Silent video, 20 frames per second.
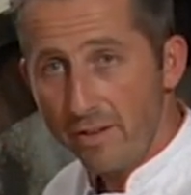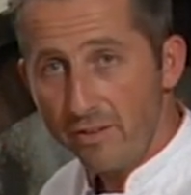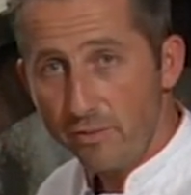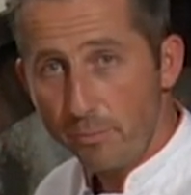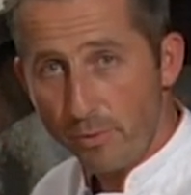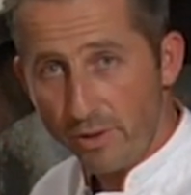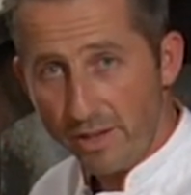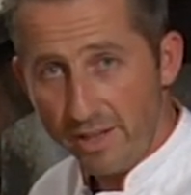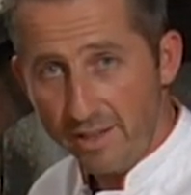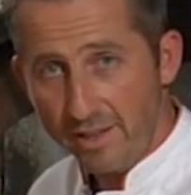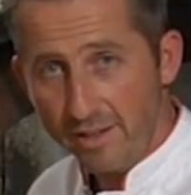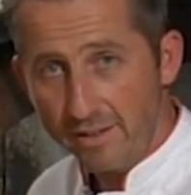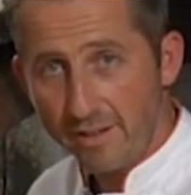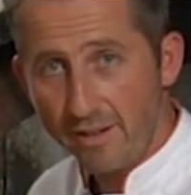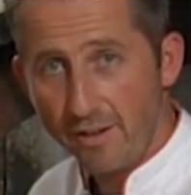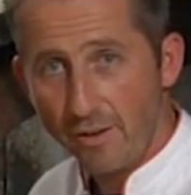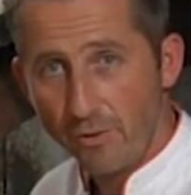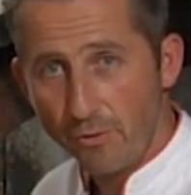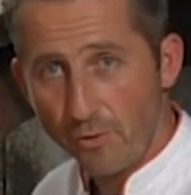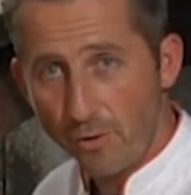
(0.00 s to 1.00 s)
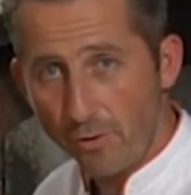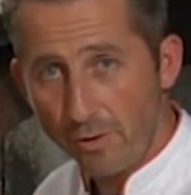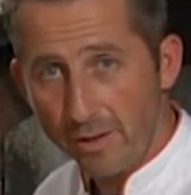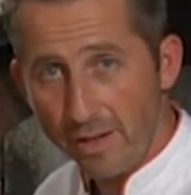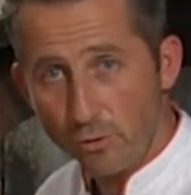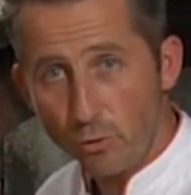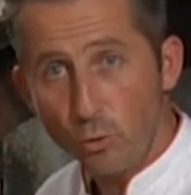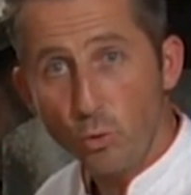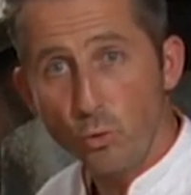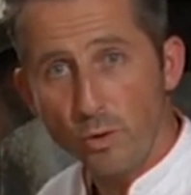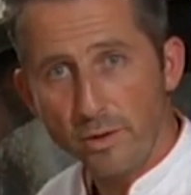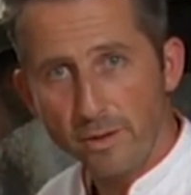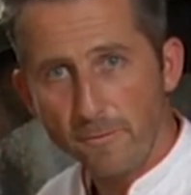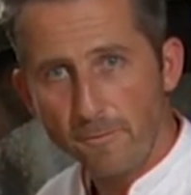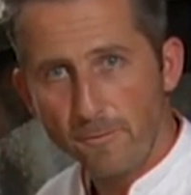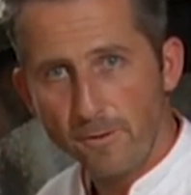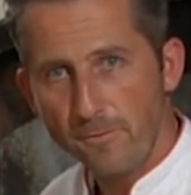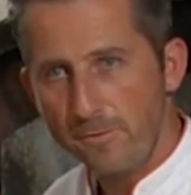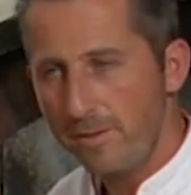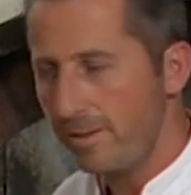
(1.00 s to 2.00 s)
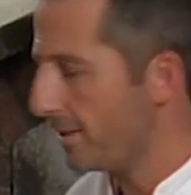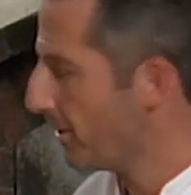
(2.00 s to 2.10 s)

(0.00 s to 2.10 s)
is preheated thoroughly at 250